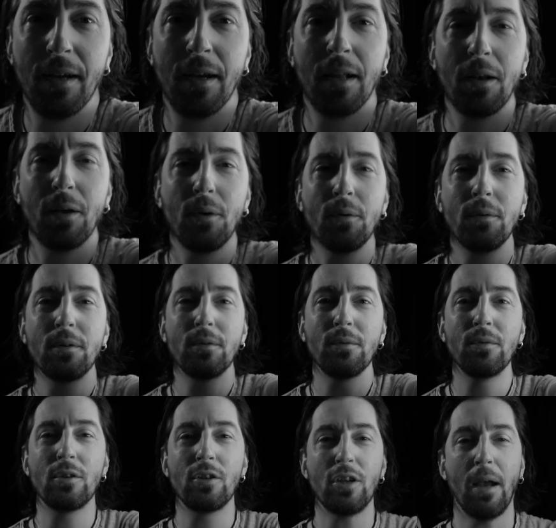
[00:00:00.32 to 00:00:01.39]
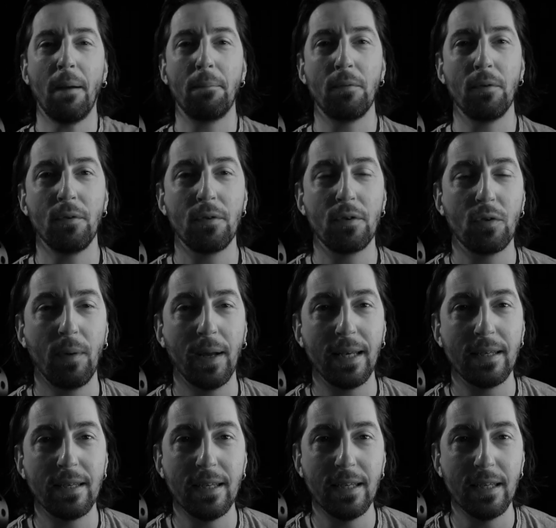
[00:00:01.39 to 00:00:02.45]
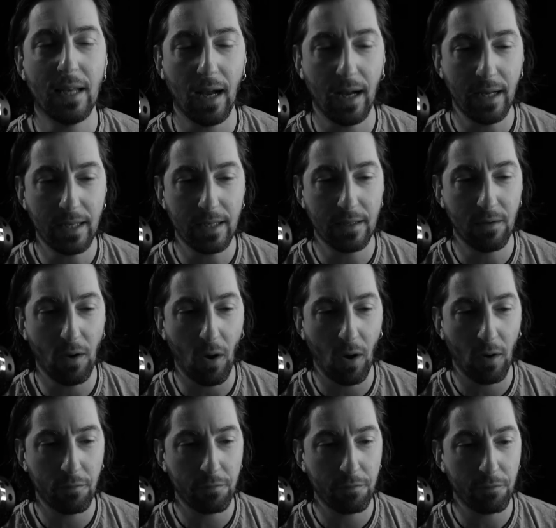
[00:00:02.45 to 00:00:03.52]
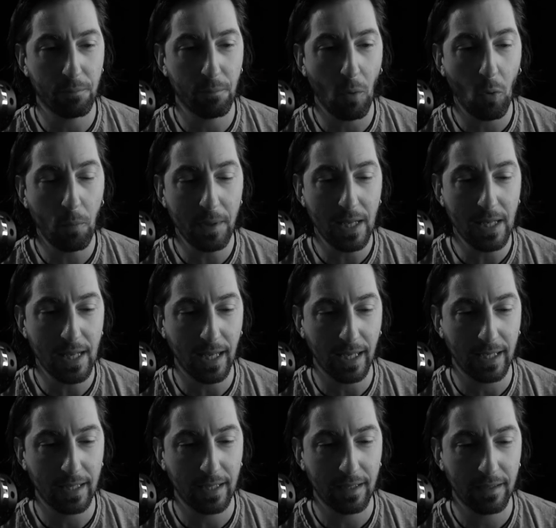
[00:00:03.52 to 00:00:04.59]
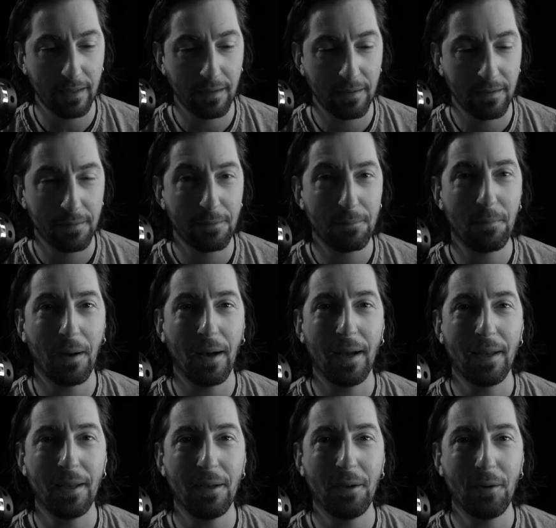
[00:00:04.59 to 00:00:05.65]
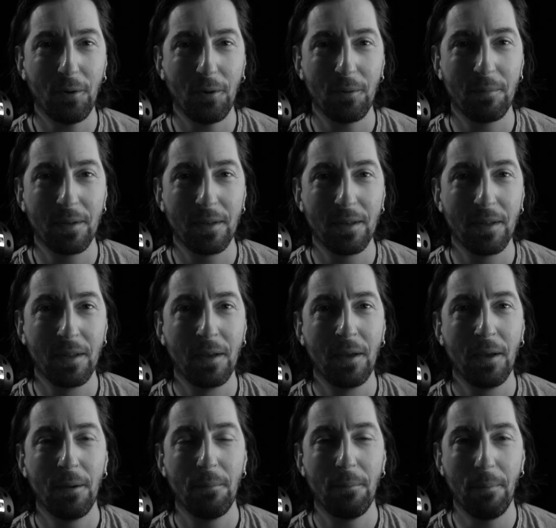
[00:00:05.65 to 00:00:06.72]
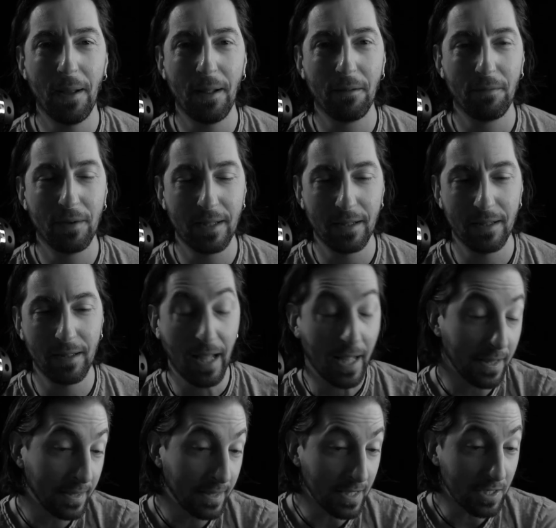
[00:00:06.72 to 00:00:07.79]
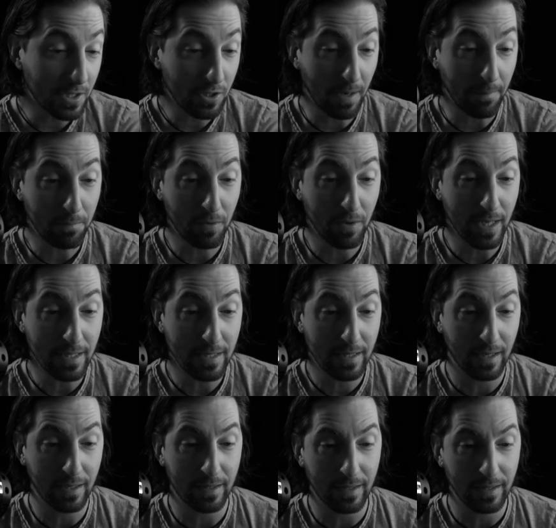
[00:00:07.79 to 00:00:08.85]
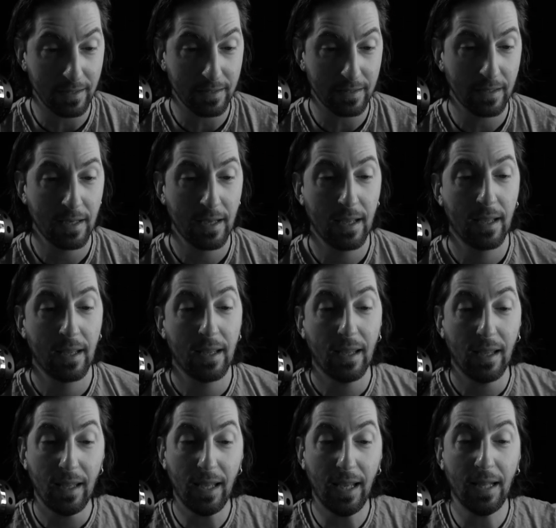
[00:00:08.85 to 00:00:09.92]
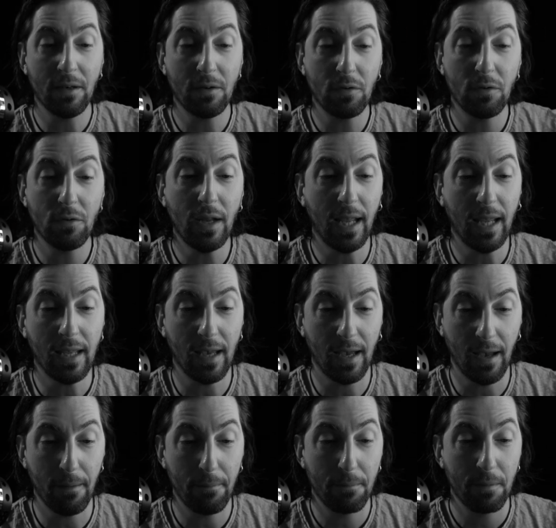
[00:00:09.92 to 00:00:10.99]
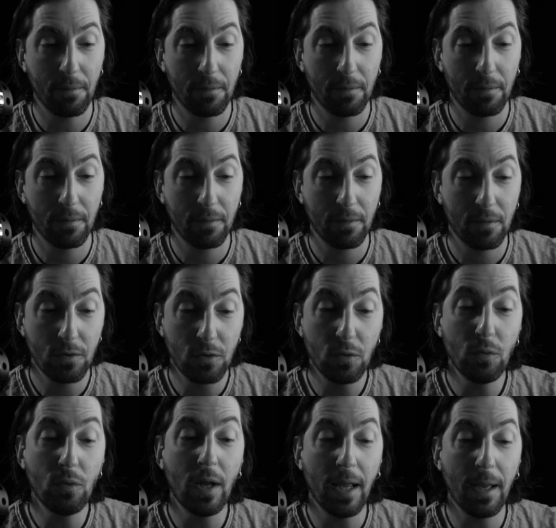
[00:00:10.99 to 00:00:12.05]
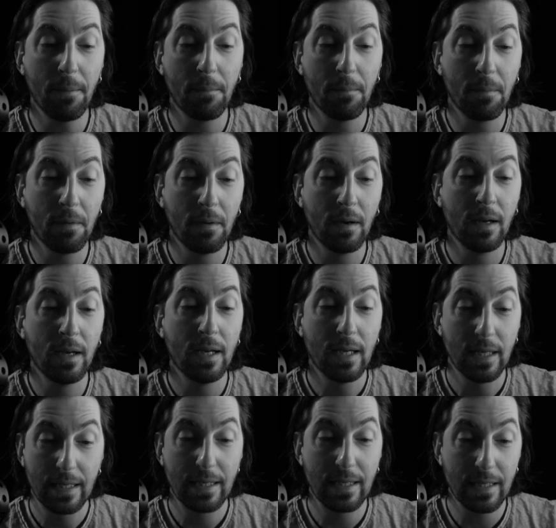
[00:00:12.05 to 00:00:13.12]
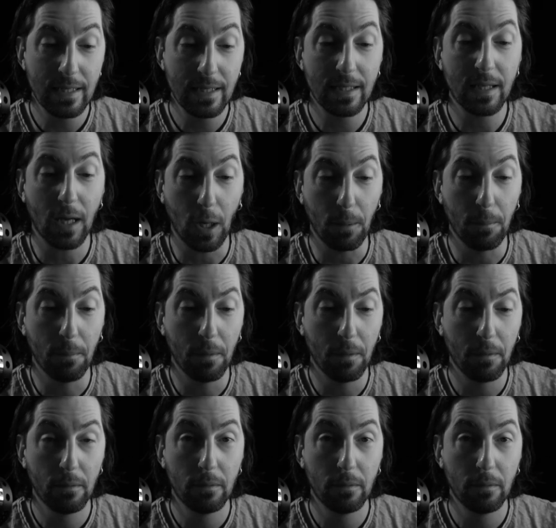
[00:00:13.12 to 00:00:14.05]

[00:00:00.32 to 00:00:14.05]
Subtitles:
Hello to chapter 29 of Moby Dick by Herman Melville. And this chapter is titled Enter Ahab, to him Stubb.